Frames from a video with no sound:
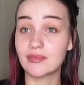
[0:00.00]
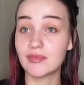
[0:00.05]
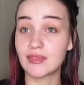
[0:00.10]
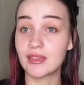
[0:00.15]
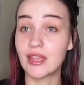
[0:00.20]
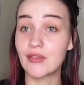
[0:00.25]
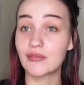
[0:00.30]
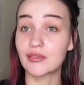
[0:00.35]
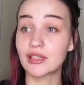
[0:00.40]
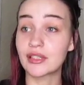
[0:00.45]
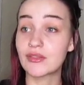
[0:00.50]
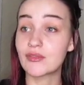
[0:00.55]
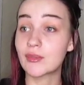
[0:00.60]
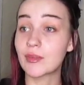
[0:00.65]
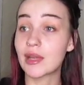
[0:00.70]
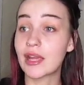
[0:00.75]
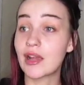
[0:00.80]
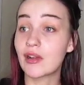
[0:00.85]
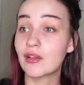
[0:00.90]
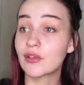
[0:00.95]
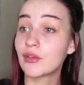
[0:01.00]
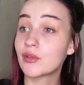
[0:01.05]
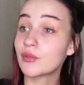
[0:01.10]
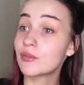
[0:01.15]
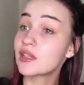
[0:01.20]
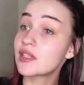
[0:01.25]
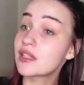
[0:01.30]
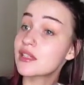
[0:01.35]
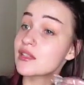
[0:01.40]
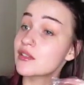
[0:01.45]
never leaving my hair alone
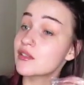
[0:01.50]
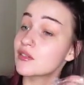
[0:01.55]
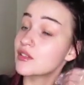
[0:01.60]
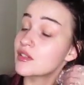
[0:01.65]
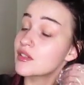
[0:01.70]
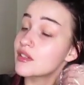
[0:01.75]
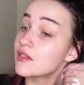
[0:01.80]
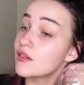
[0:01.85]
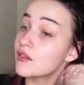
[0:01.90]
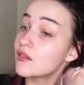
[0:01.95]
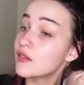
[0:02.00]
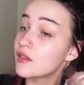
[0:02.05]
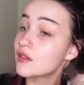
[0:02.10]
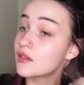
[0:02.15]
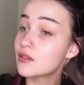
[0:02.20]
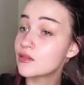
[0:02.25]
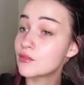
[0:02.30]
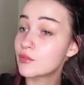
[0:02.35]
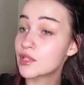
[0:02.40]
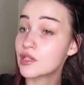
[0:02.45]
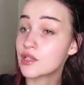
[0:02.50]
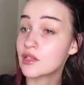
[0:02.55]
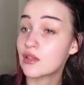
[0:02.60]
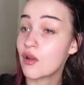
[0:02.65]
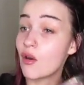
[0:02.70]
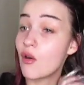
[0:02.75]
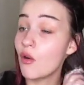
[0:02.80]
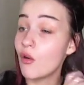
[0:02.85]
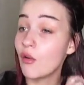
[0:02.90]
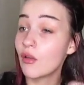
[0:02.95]
with scissors, which is a
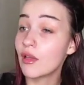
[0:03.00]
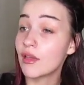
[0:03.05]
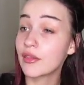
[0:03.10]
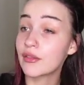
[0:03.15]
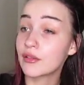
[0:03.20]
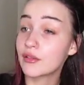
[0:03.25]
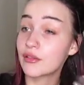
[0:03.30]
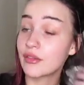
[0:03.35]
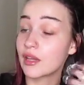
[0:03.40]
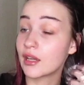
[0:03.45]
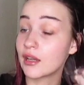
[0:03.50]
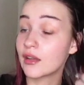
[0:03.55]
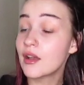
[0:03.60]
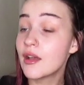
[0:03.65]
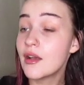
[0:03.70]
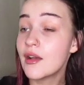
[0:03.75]
whole other thing.